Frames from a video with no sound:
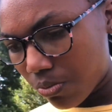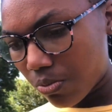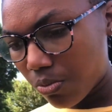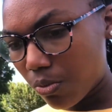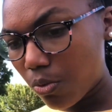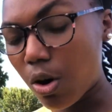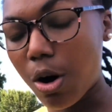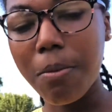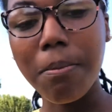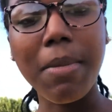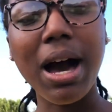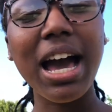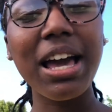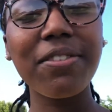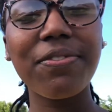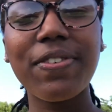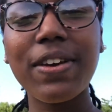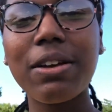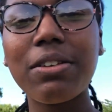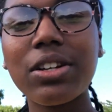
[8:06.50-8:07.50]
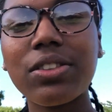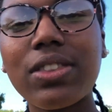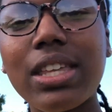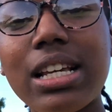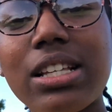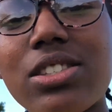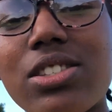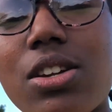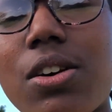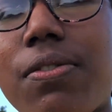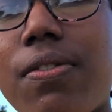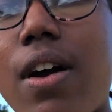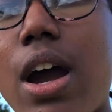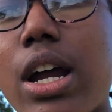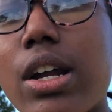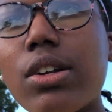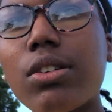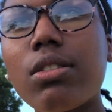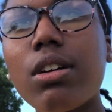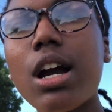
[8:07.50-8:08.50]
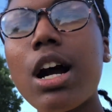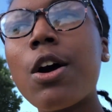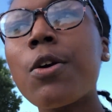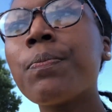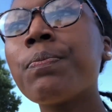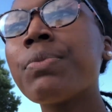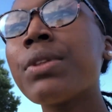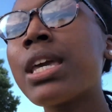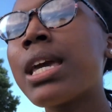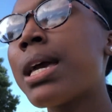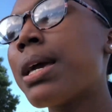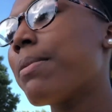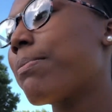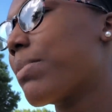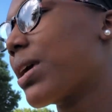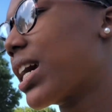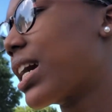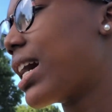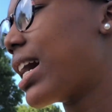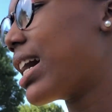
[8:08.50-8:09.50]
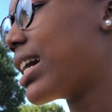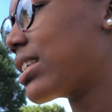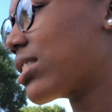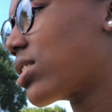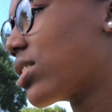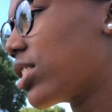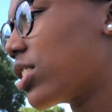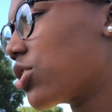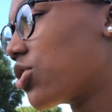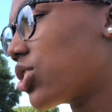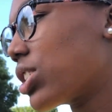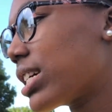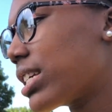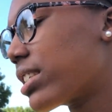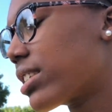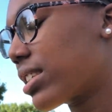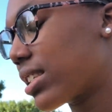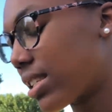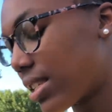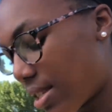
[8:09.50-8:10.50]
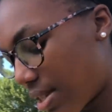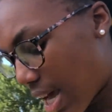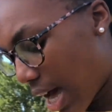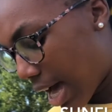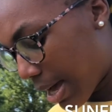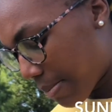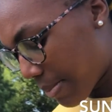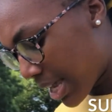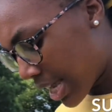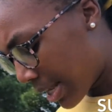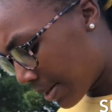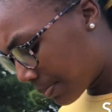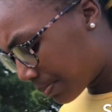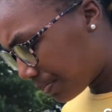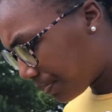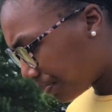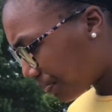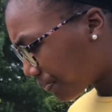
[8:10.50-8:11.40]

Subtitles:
well, my favorite things so far to grow, because they're just, I mean,